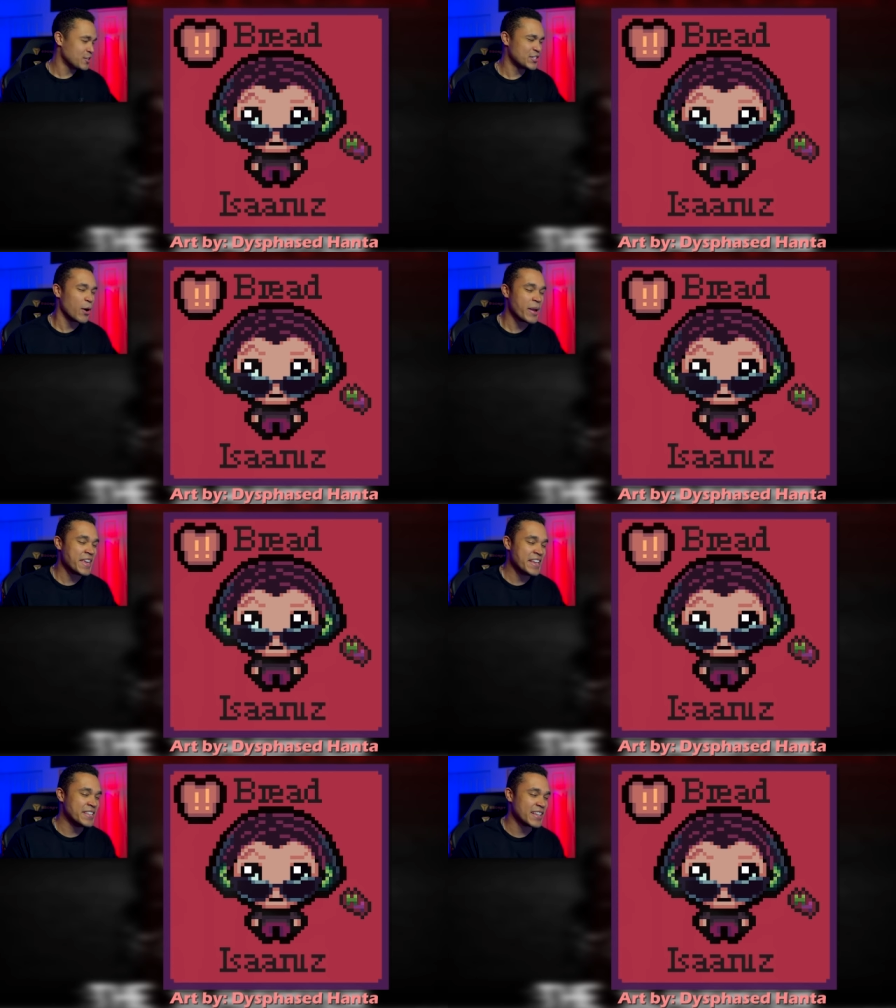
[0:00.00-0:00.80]
So it
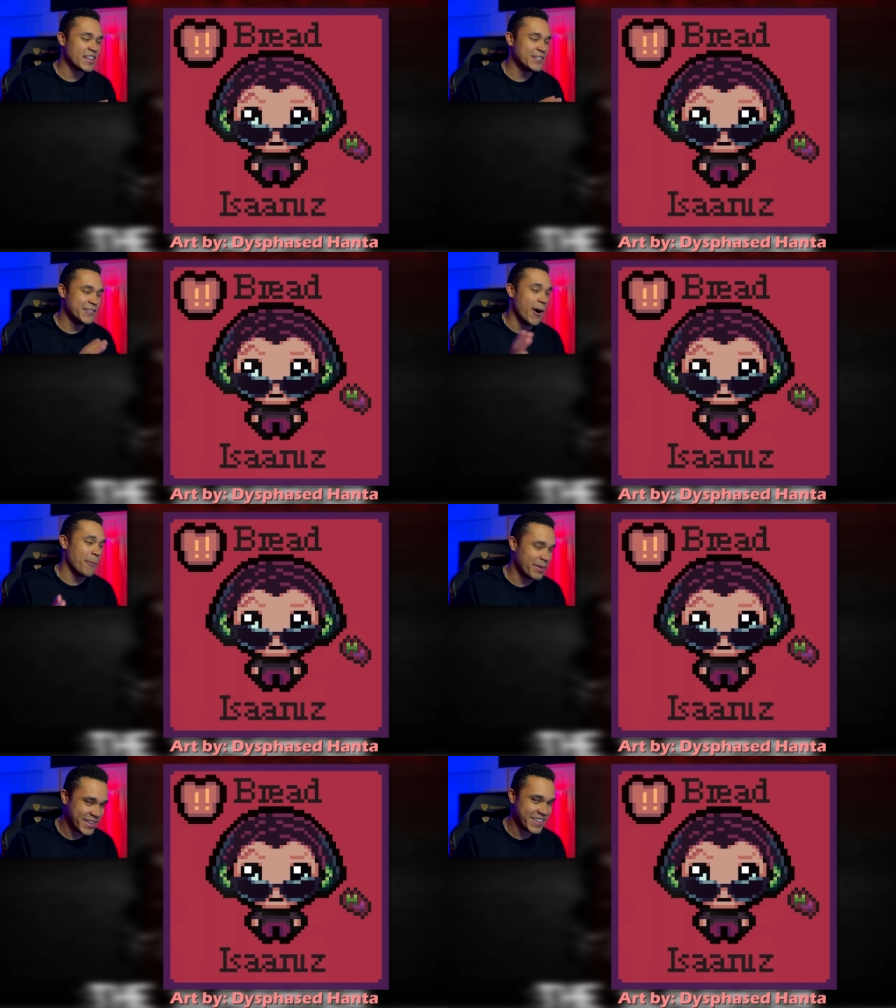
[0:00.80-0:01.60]
is
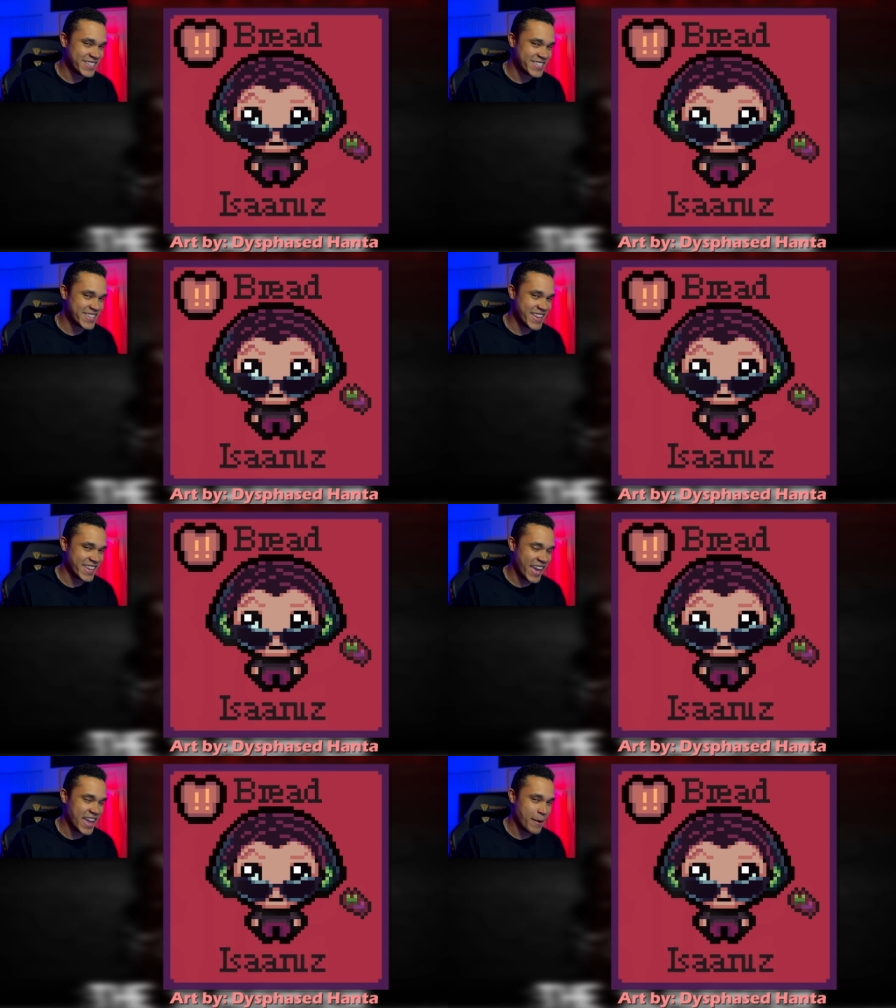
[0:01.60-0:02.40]
dope
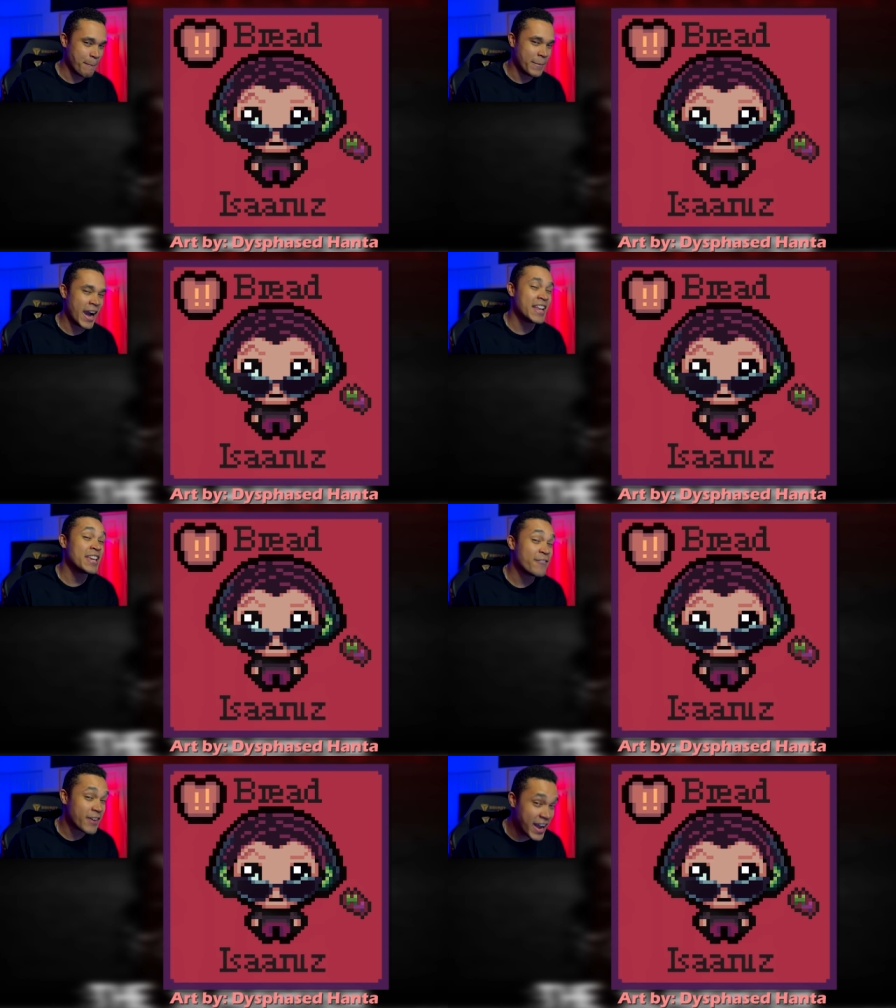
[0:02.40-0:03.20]
seeing a
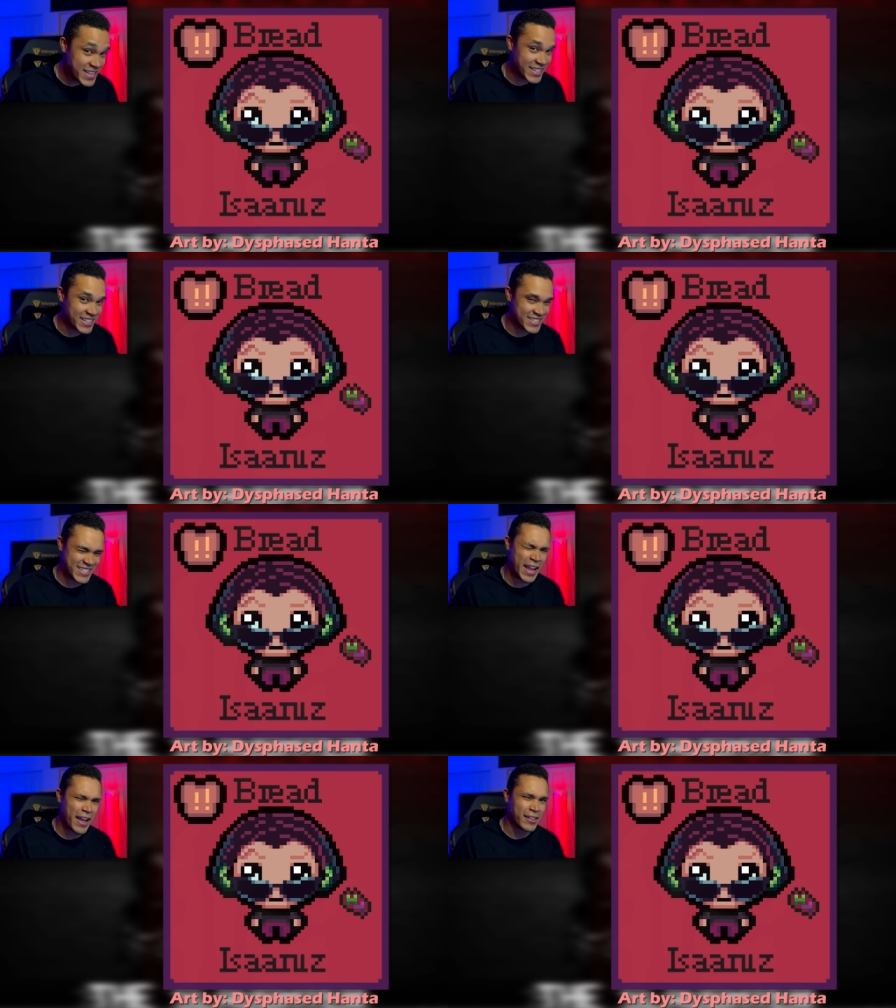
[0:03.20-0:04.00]
Binding of Isaac
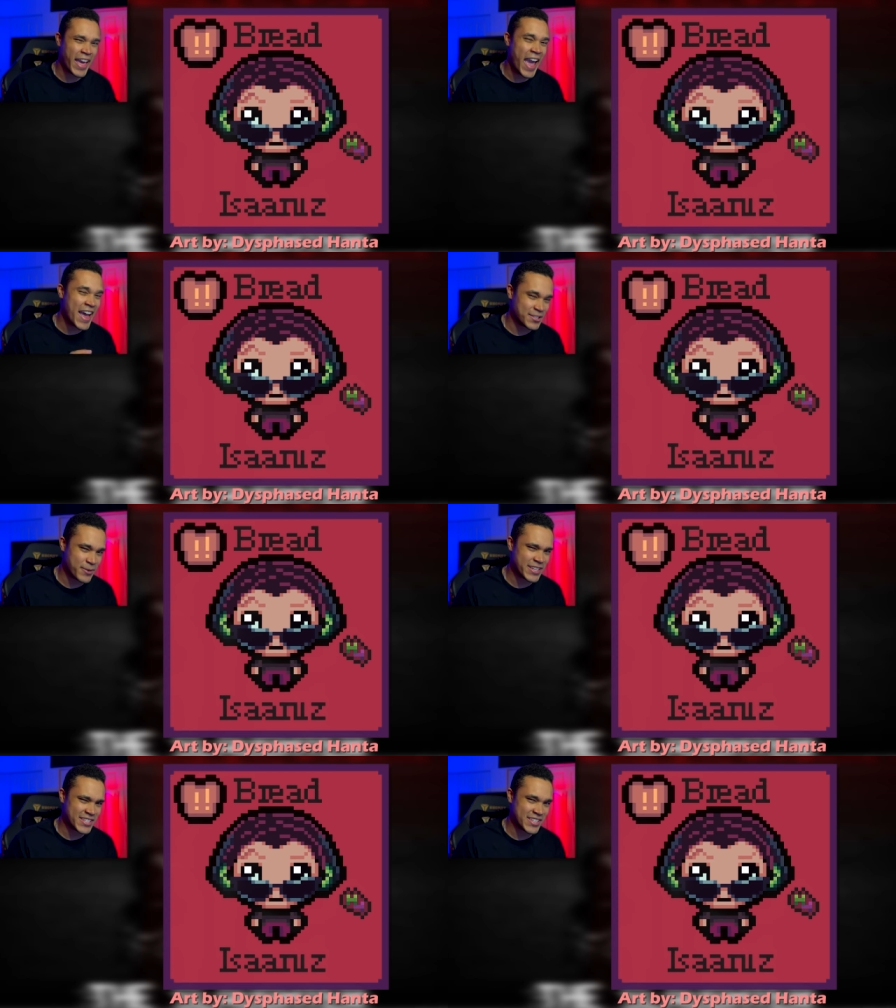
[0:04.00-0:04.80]
style
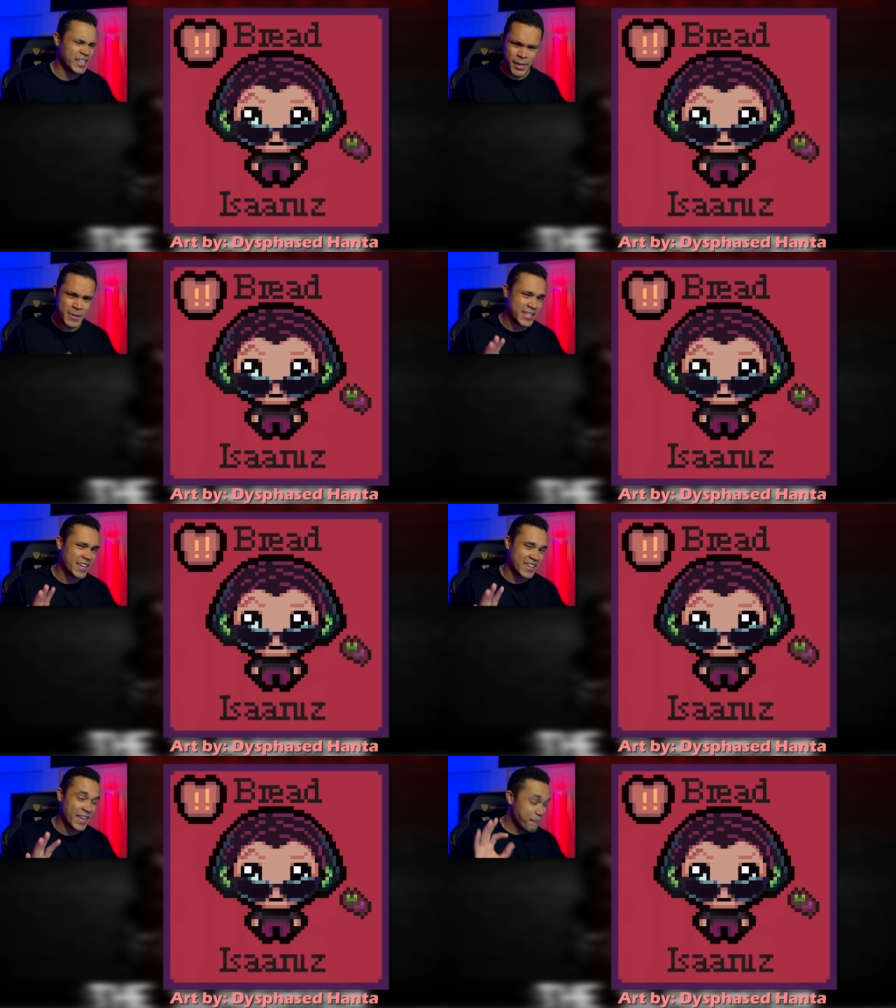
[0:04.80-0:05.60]
Azarus. And let me tell
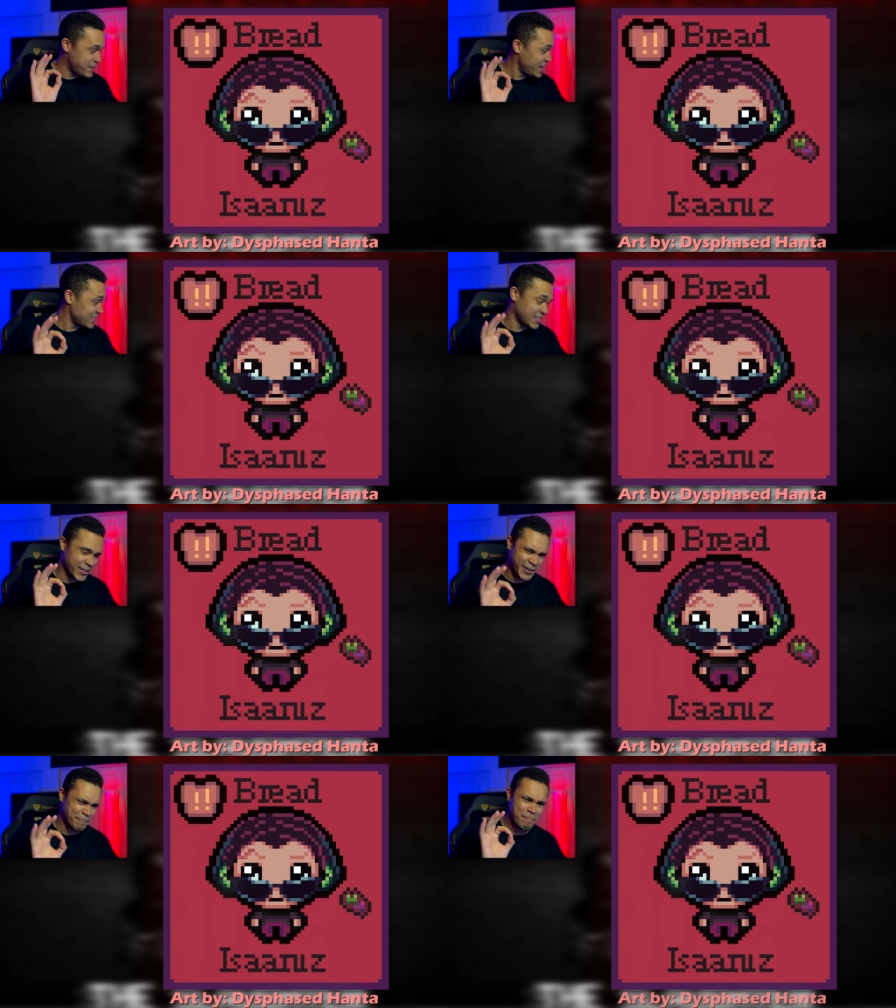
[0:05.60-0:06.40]
you, that pixel art